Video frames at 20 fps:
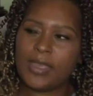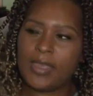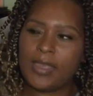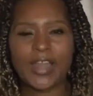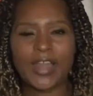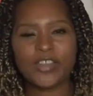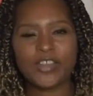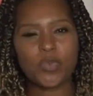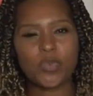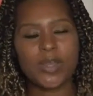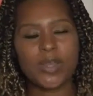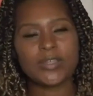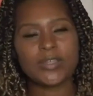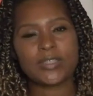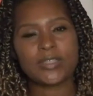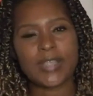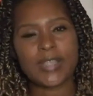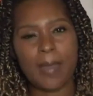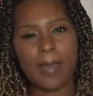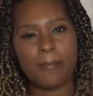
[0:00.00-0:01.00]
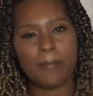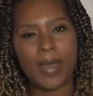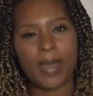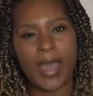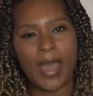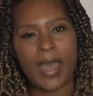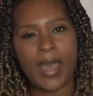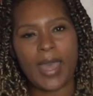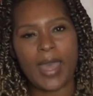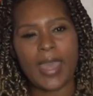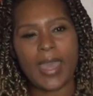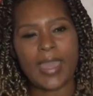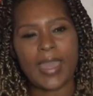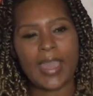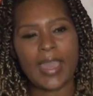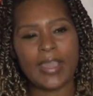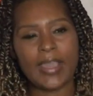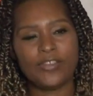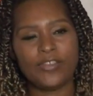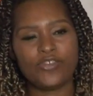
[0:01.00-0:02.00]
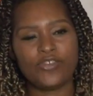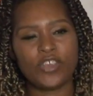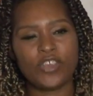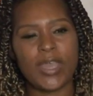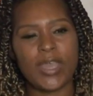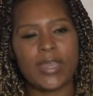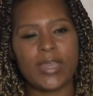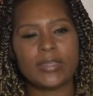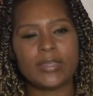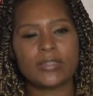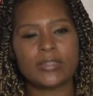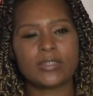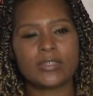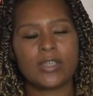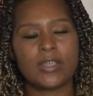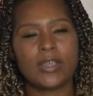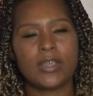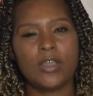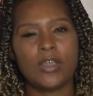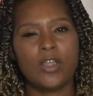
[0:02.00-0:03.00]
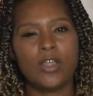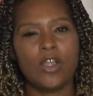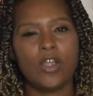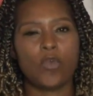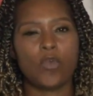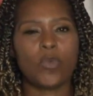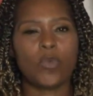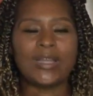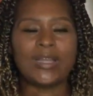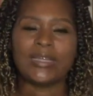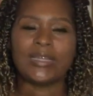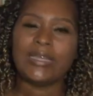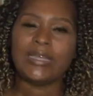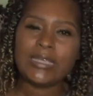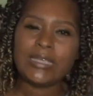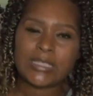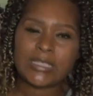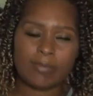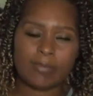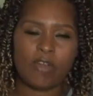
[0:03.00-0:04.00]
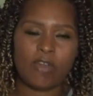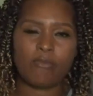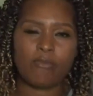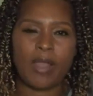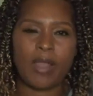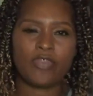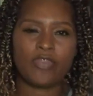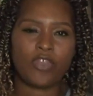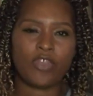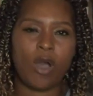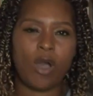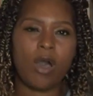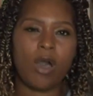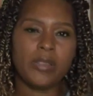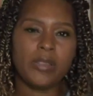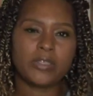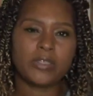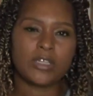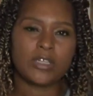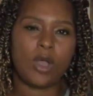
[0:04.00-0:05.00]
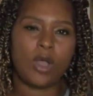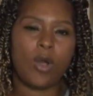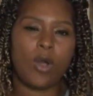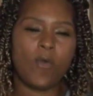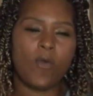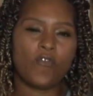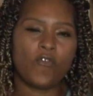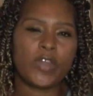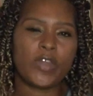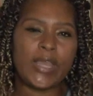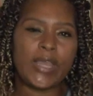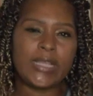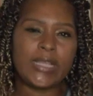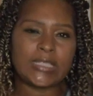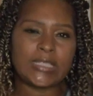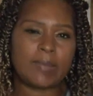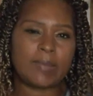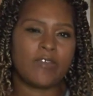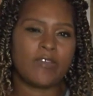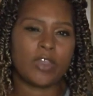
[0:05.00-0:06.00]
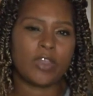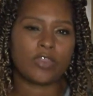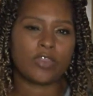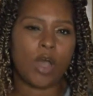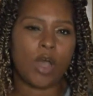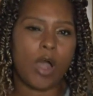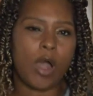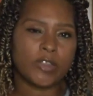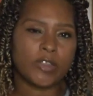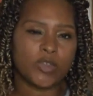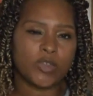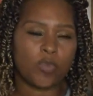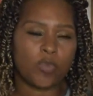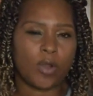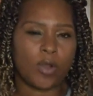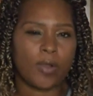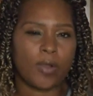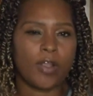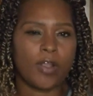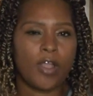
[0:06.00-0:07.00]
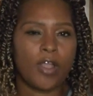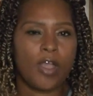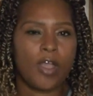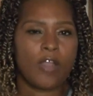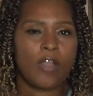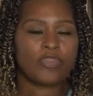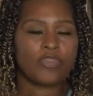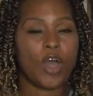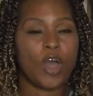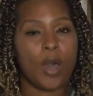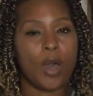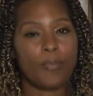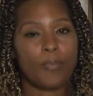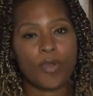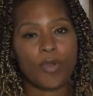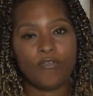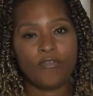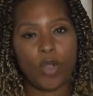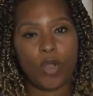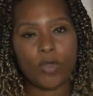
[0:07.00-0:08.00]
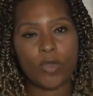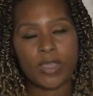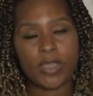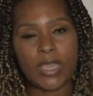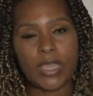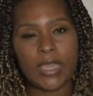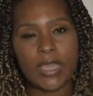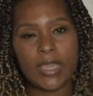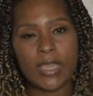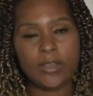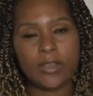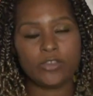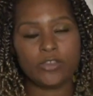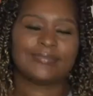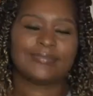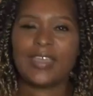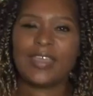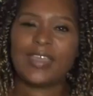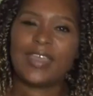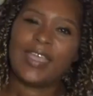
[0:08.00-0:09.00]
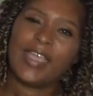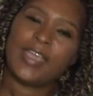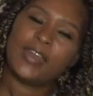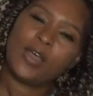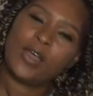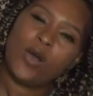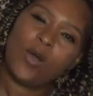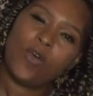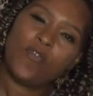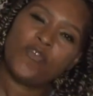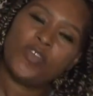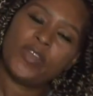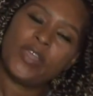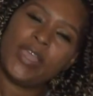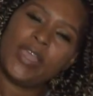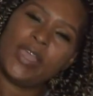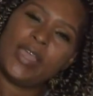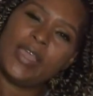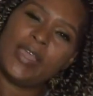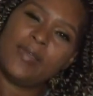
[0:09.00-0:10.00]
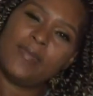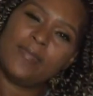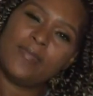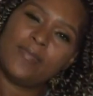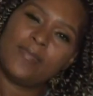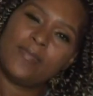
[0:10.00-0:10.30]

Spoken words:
I just wanted to stop by and just release some of my thoughts, and hopefully some of the thoughts were thought-provoking, and hopefully